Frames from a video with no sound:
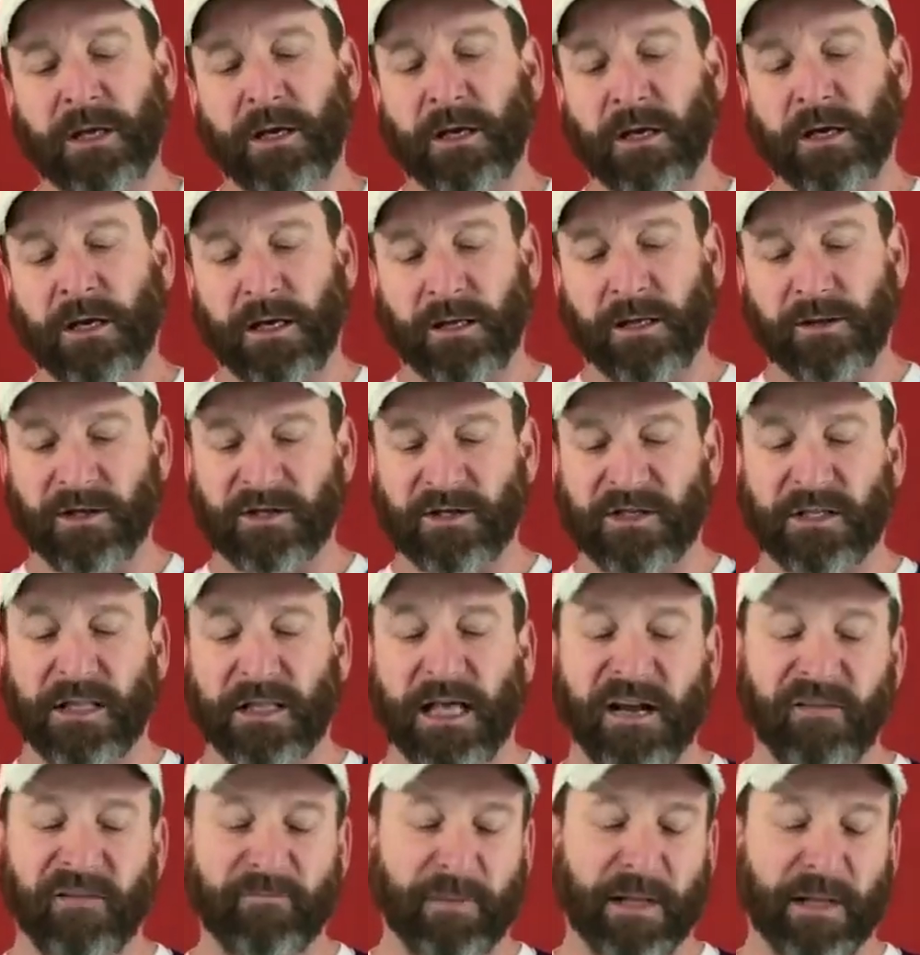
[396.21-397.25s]
There's a
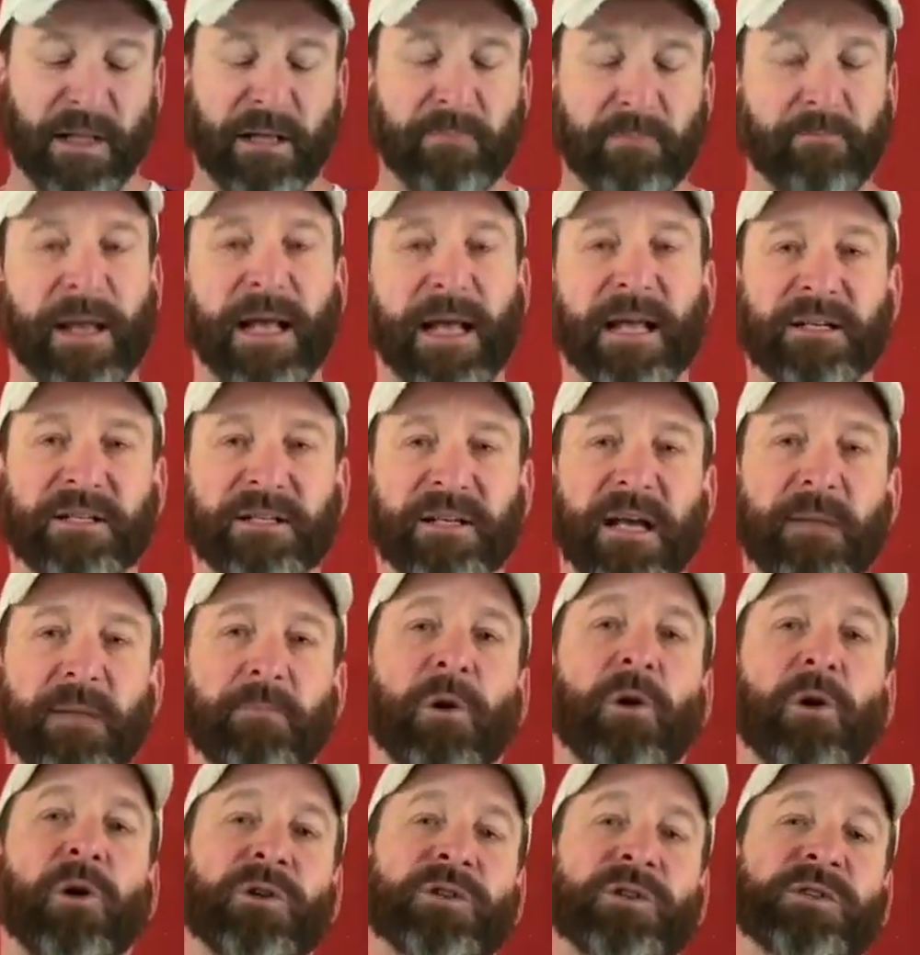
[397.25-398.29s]
lot of belly band type
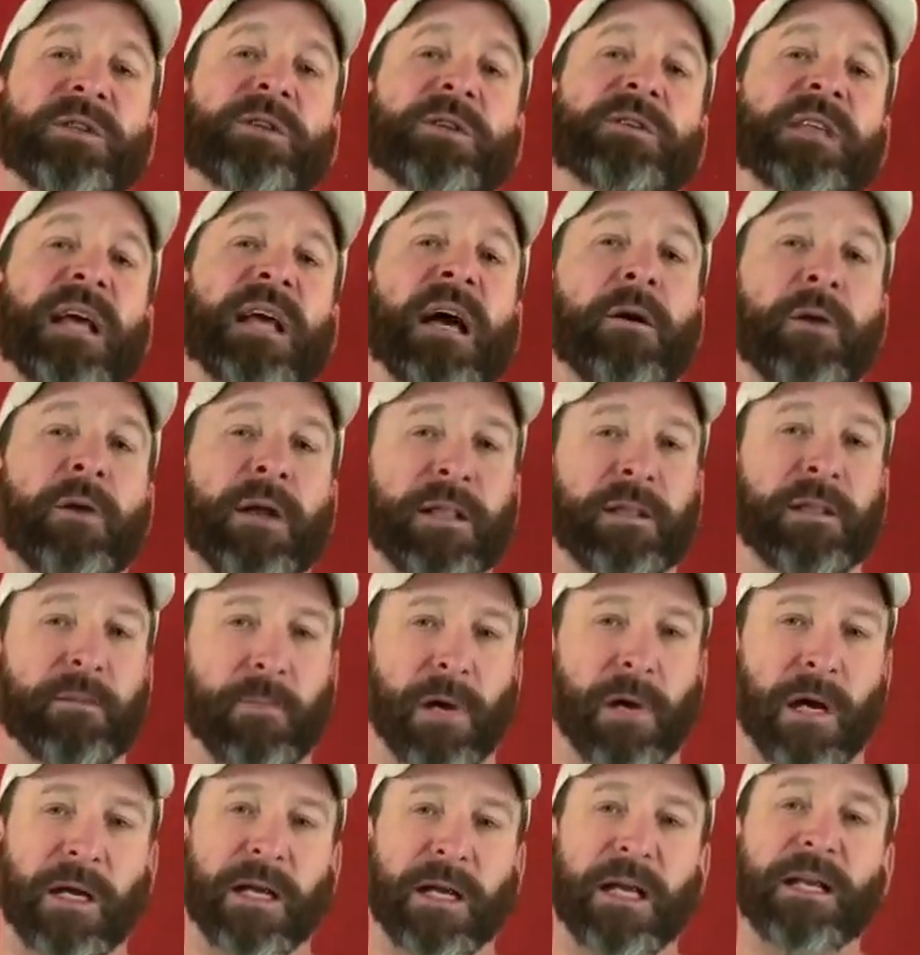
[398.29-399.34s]
holsters out on the
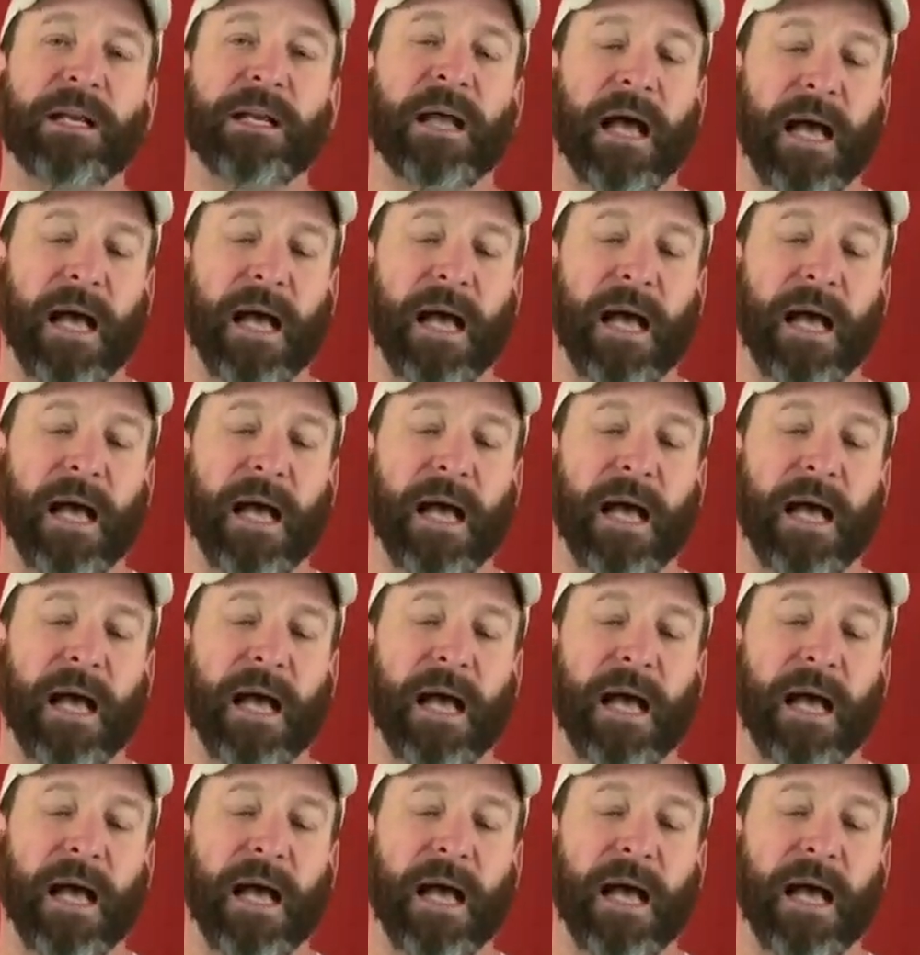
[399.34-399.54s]
market.